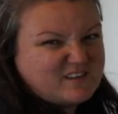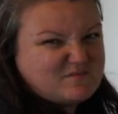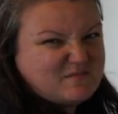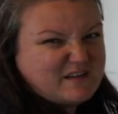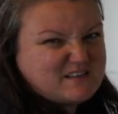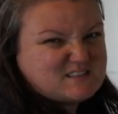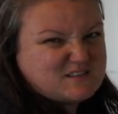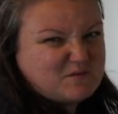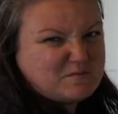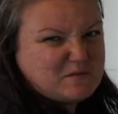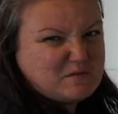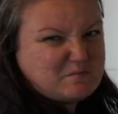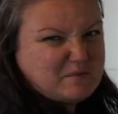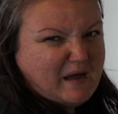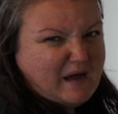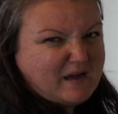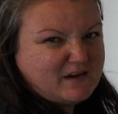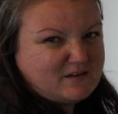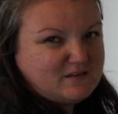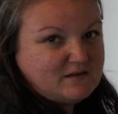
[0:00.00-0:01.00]
of mess up the
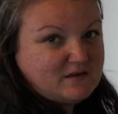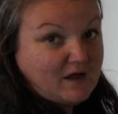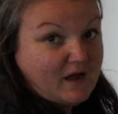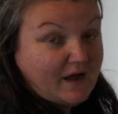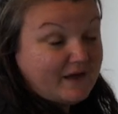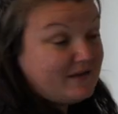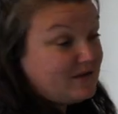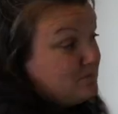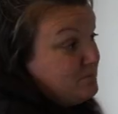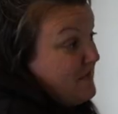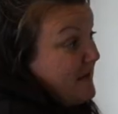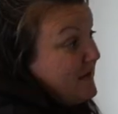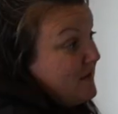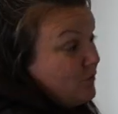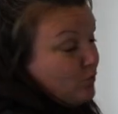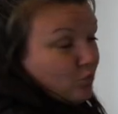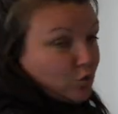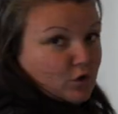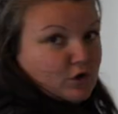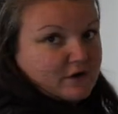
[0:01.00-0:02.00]
pattern. I right. can make
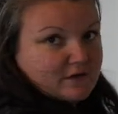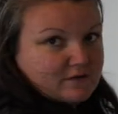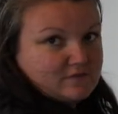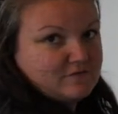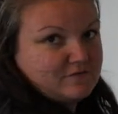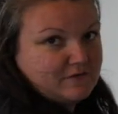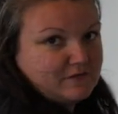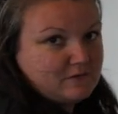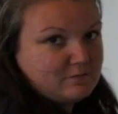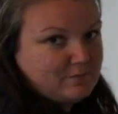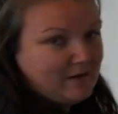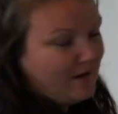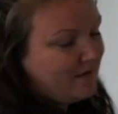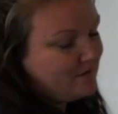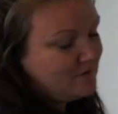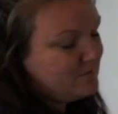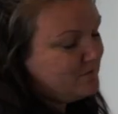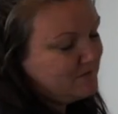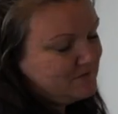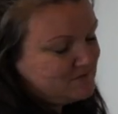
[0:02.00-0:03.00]
it work and fit the
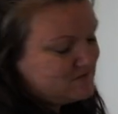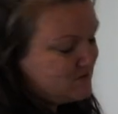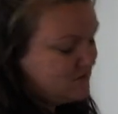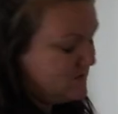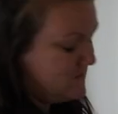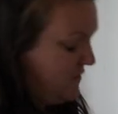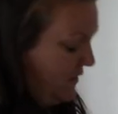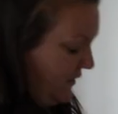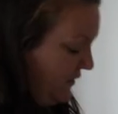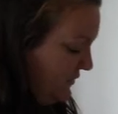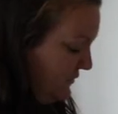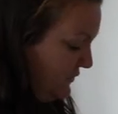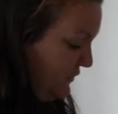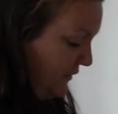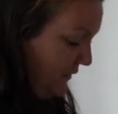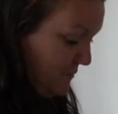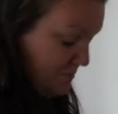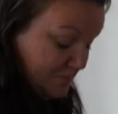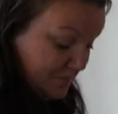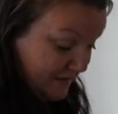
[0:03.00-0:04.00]
pattern, but it's just not going to
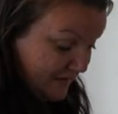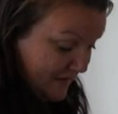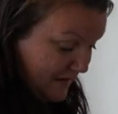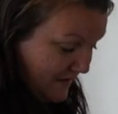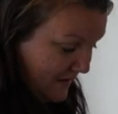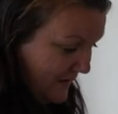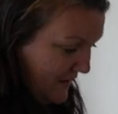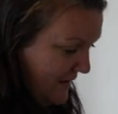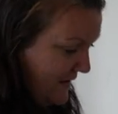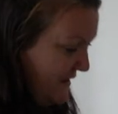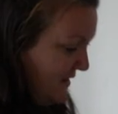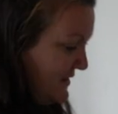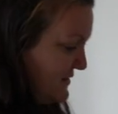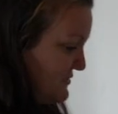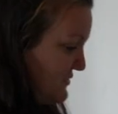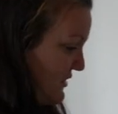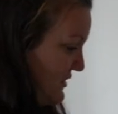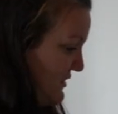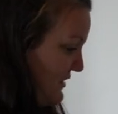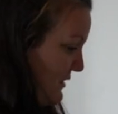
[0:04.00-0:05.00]
look complete.
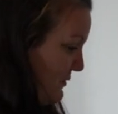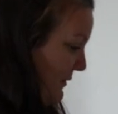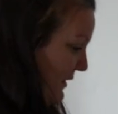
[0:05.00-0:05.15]
Right. So I think